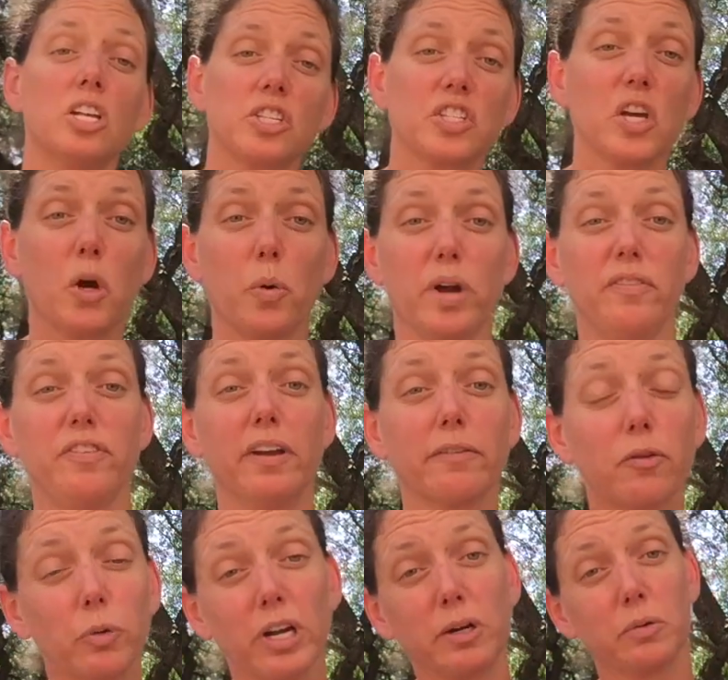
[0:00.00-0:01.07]
So if you
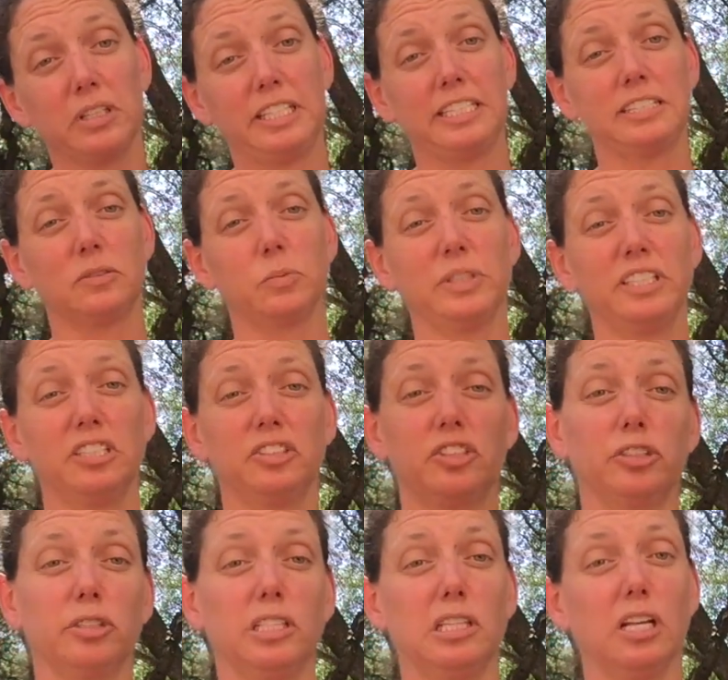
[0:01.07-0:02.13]
have quick release wheels,
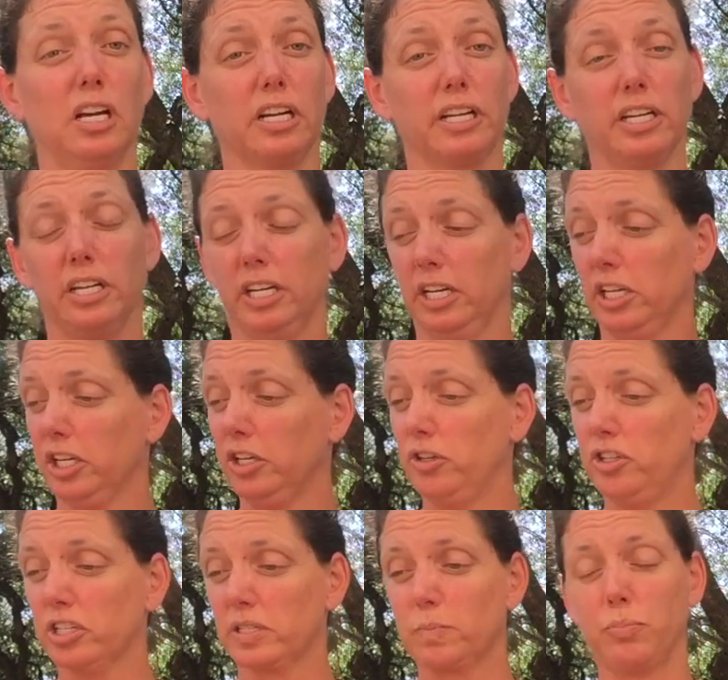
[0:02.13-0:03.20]
you're in luck.
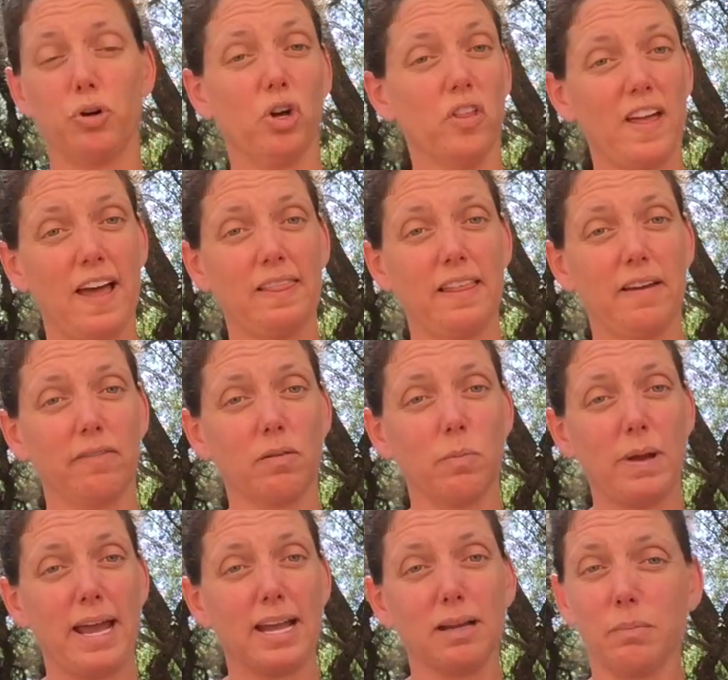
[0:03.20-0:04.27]
You just pull that lever
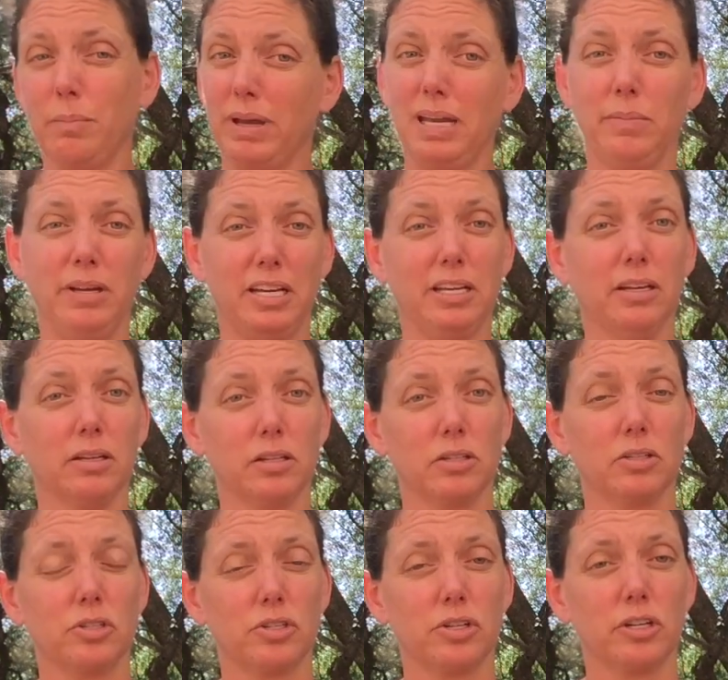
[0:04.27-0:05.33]
back, maybe
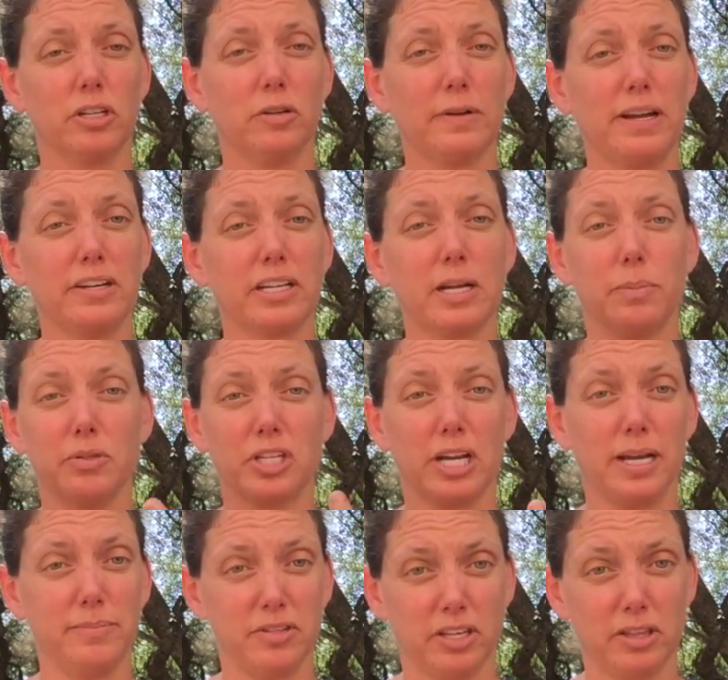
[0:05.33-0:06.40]
turn it around a couple
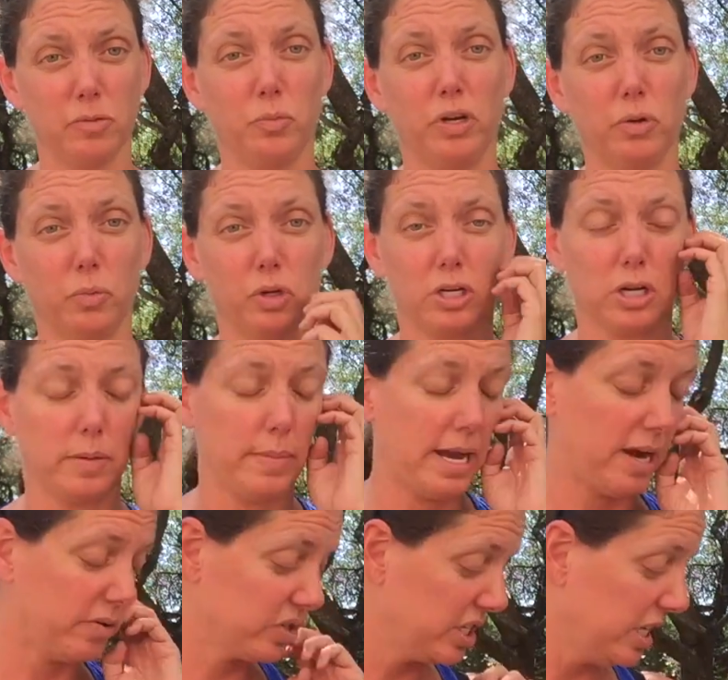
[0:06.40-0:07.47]
times, and the wheel will come
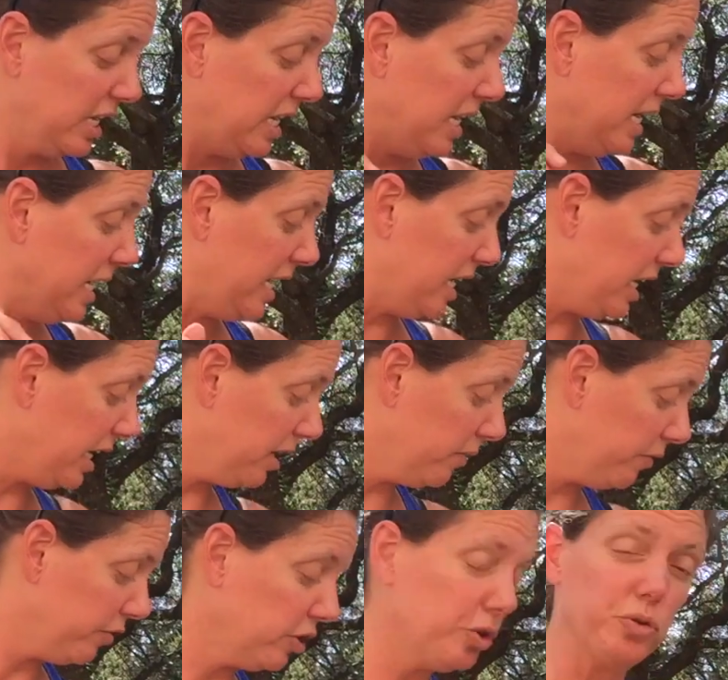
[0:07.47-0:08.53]
out.
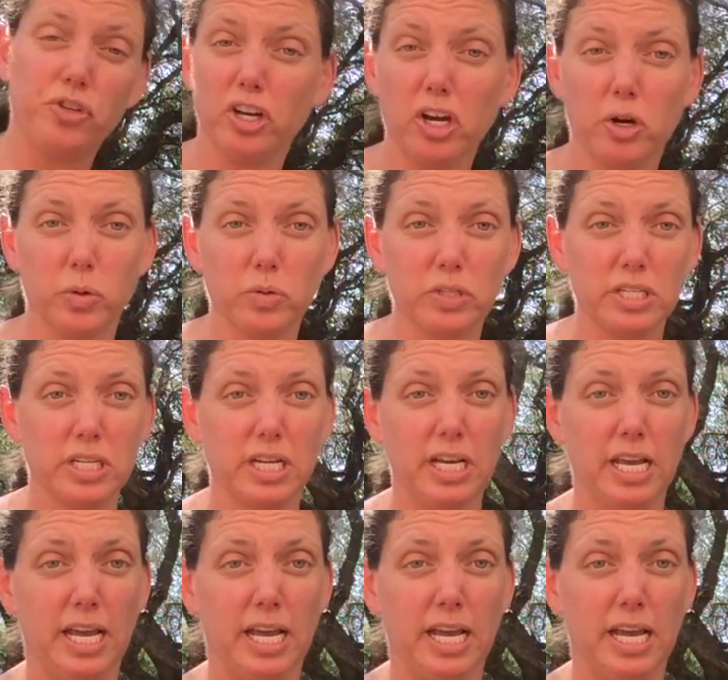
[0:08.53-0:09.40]
If you don't,